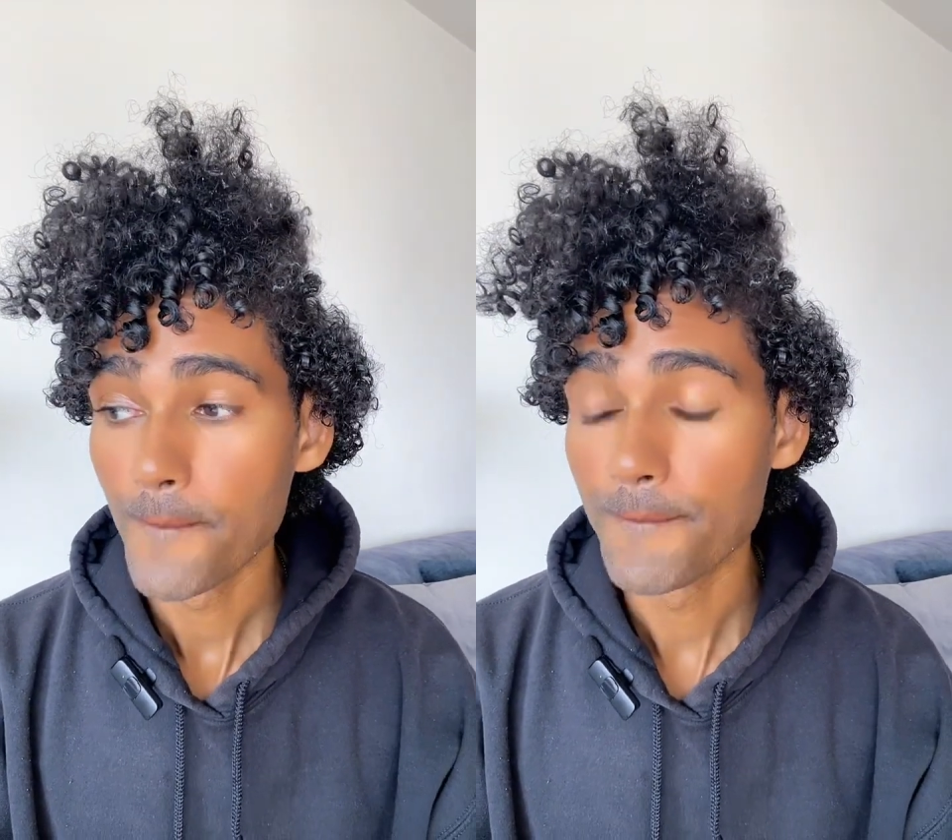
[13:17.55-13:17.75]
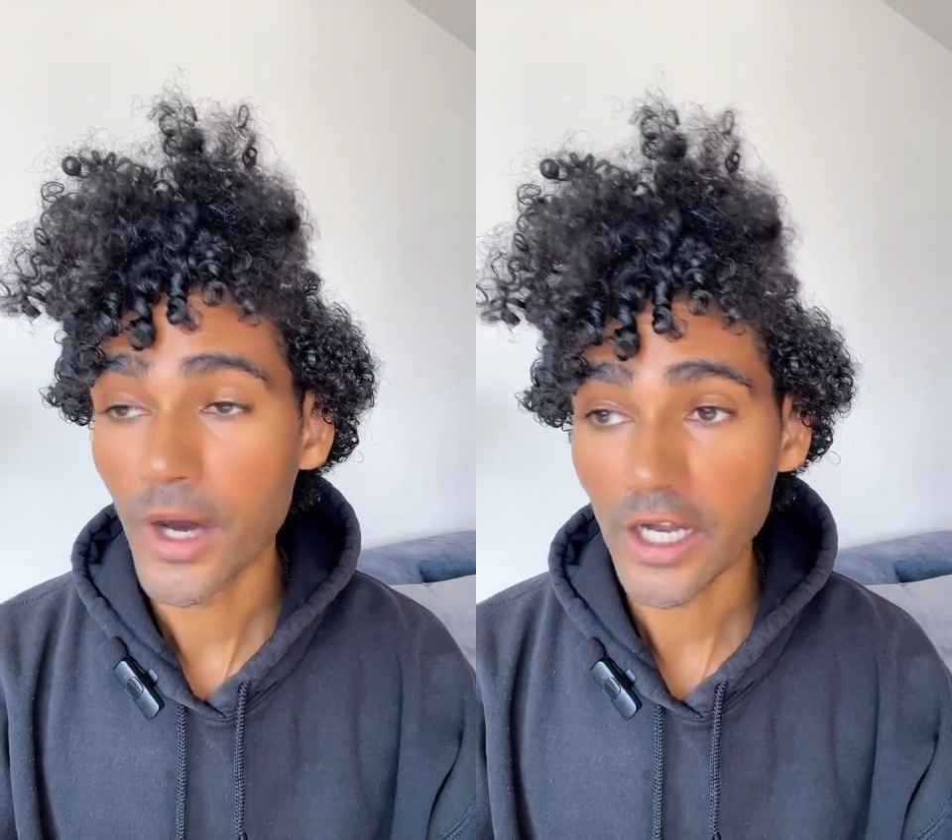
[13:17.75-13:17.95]

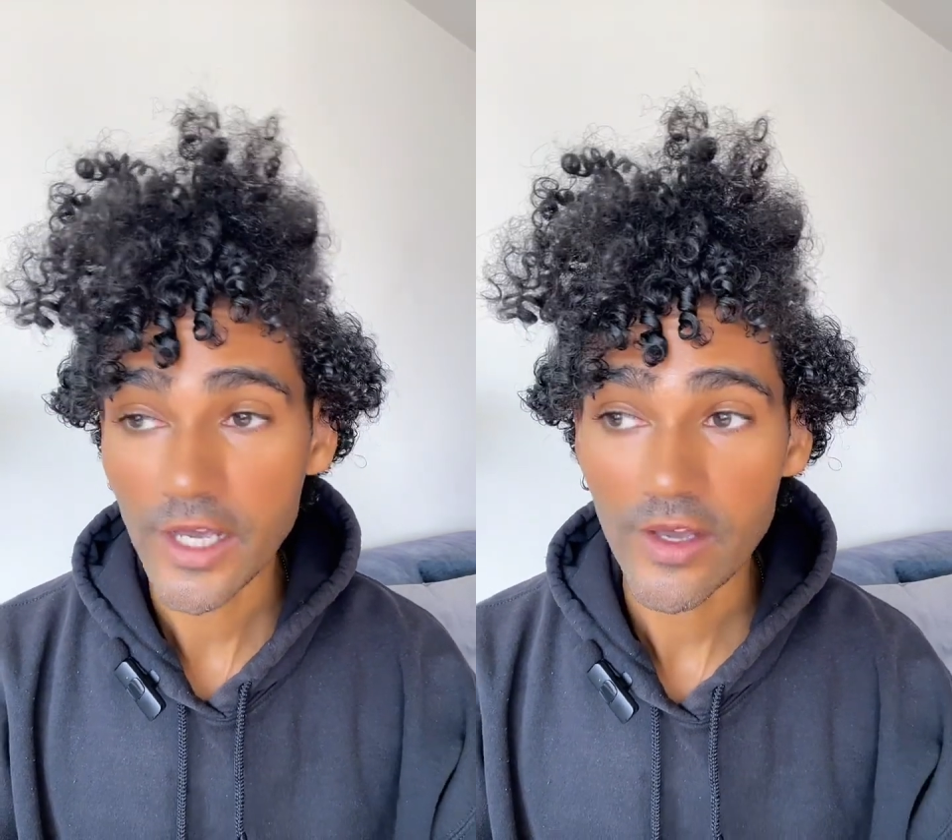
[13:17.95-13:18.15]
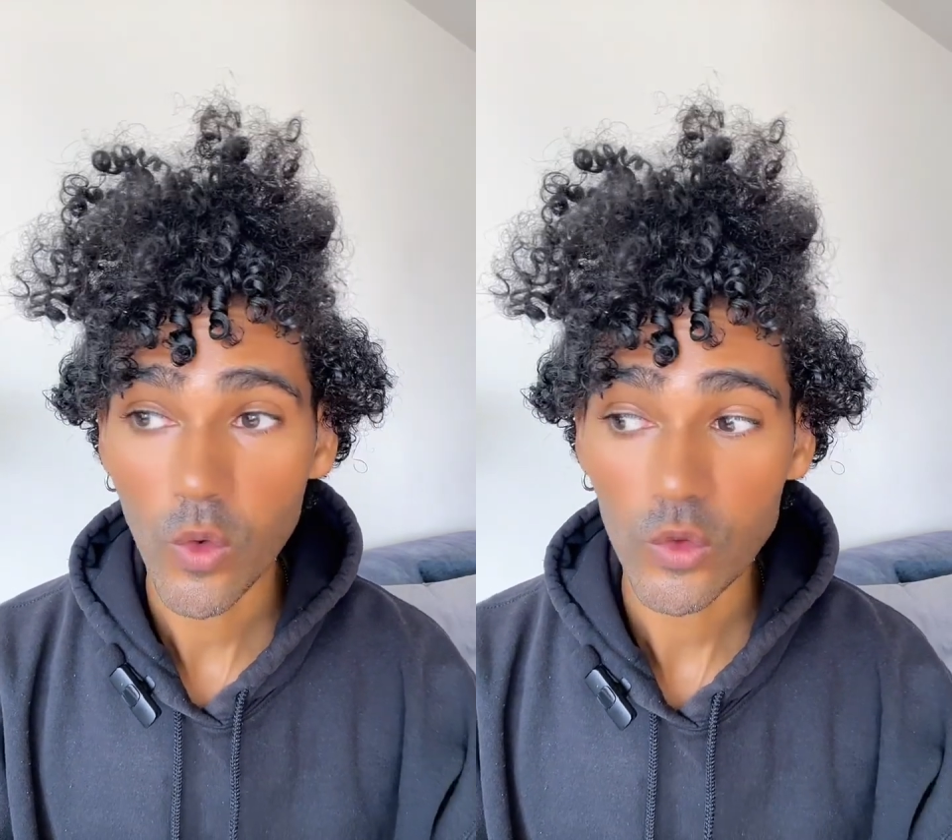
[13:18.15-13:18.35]

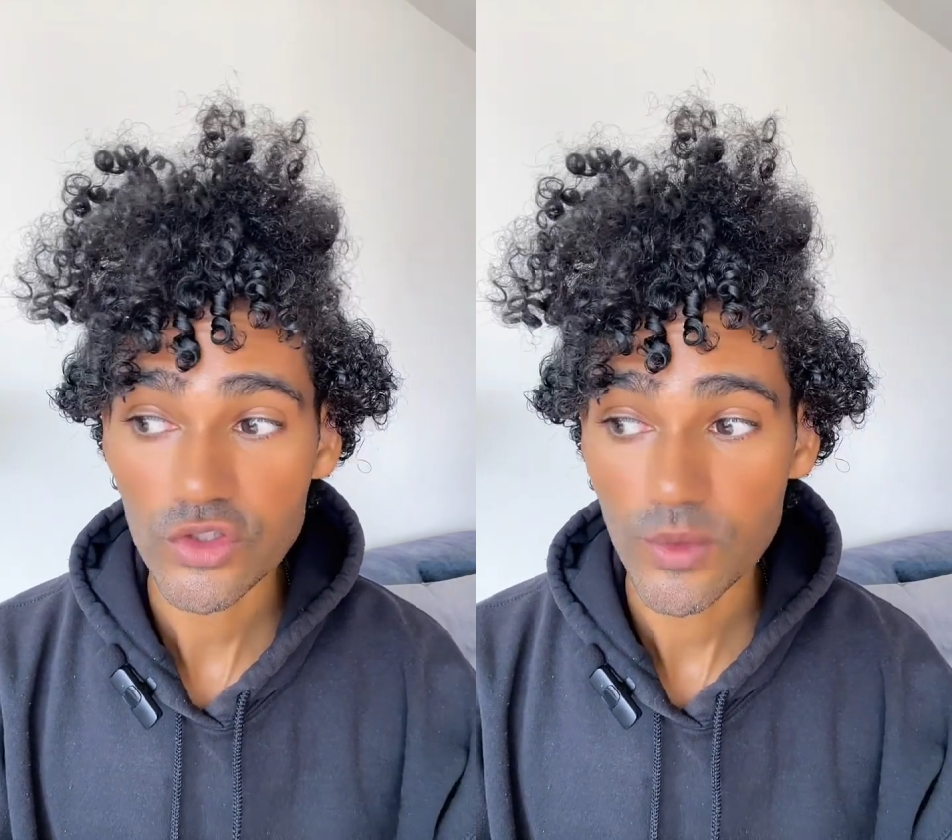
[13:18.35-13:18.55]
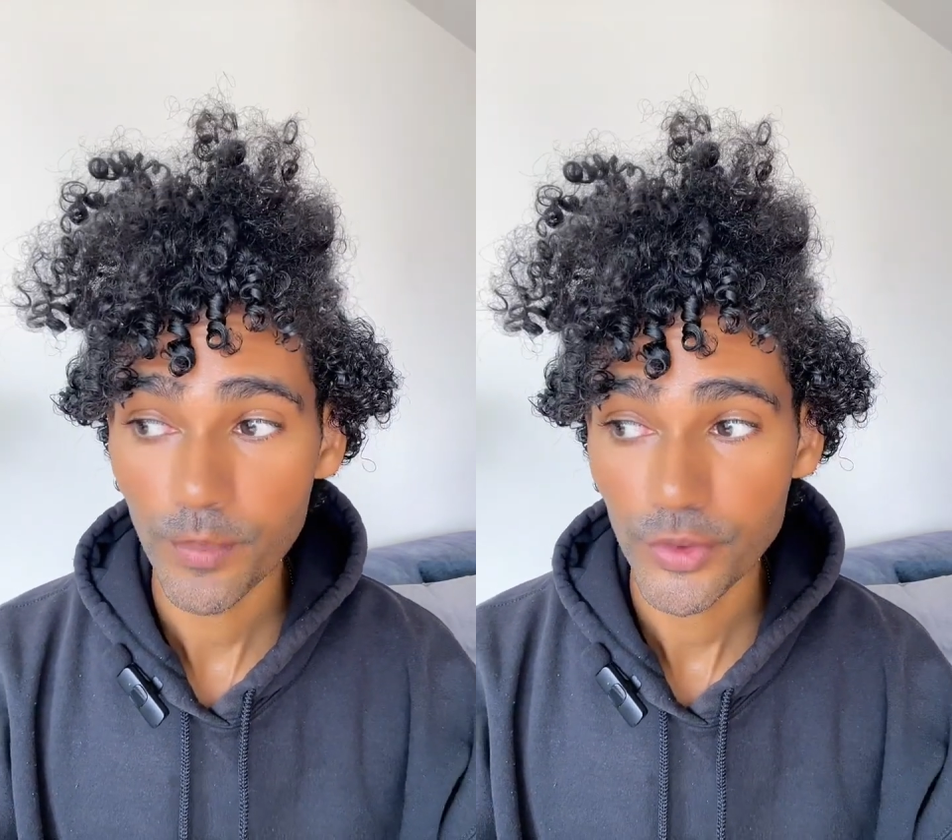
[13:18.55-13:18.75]
but it
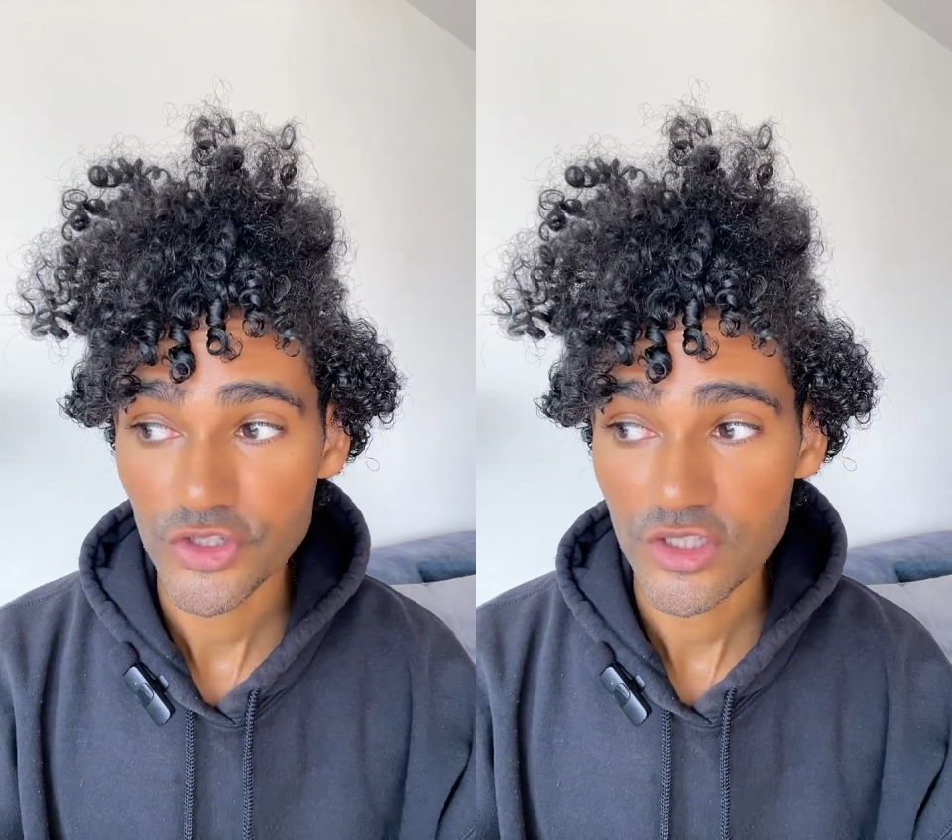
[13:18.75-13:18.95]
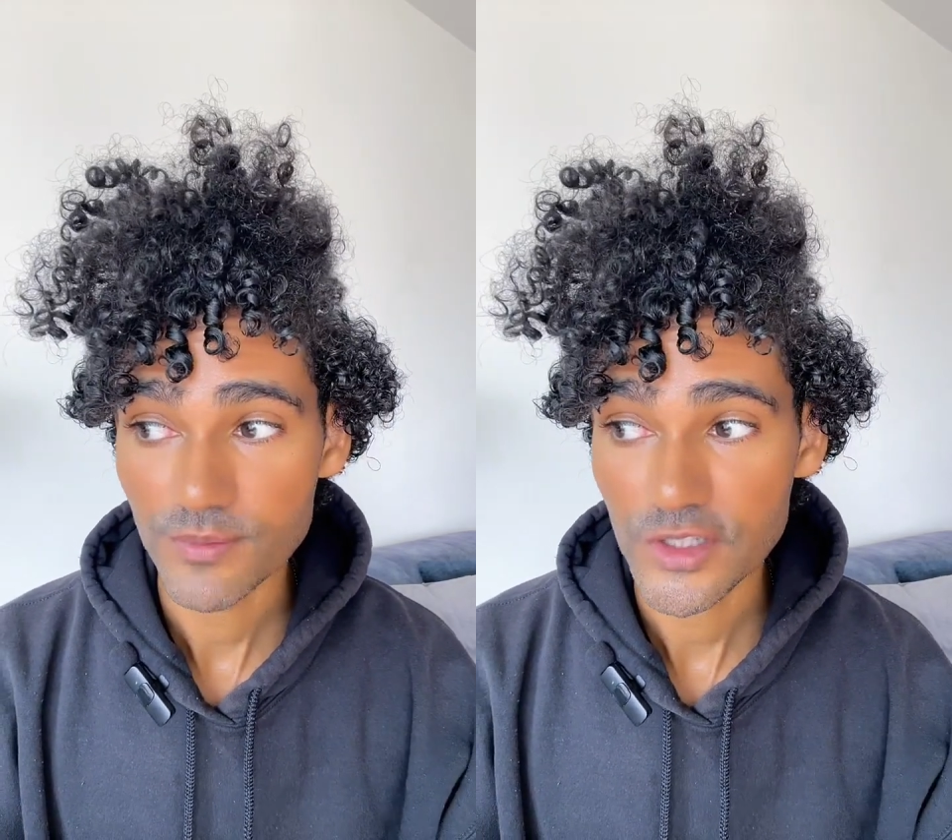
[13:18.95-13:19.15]
also
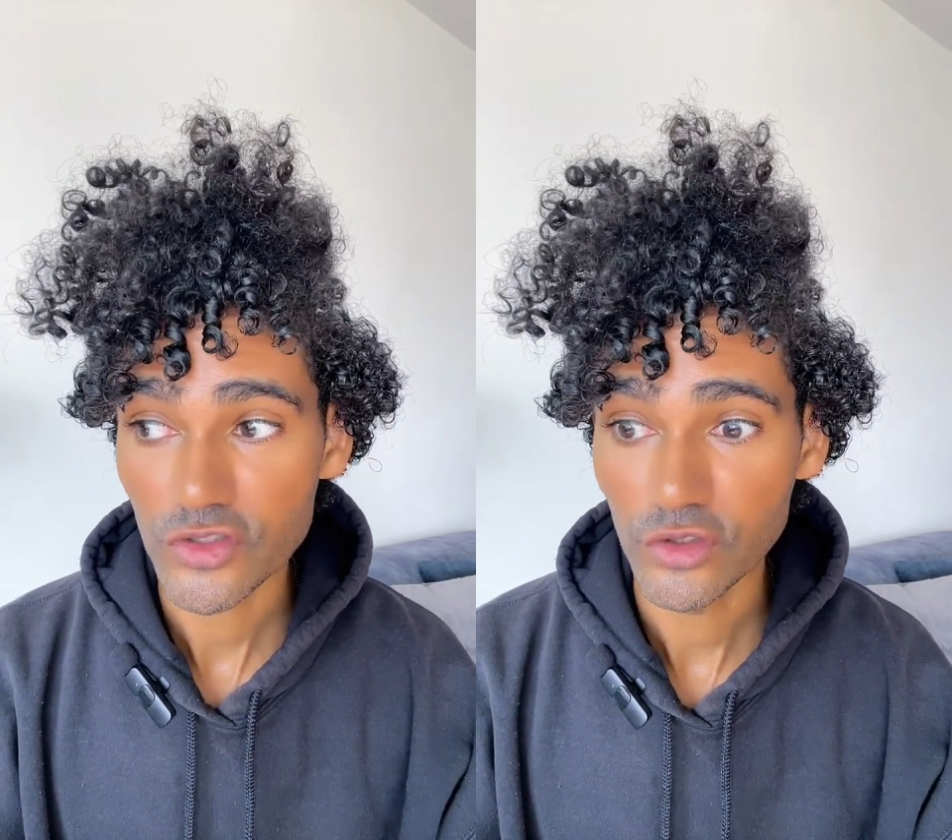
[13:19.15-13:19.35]
pushed me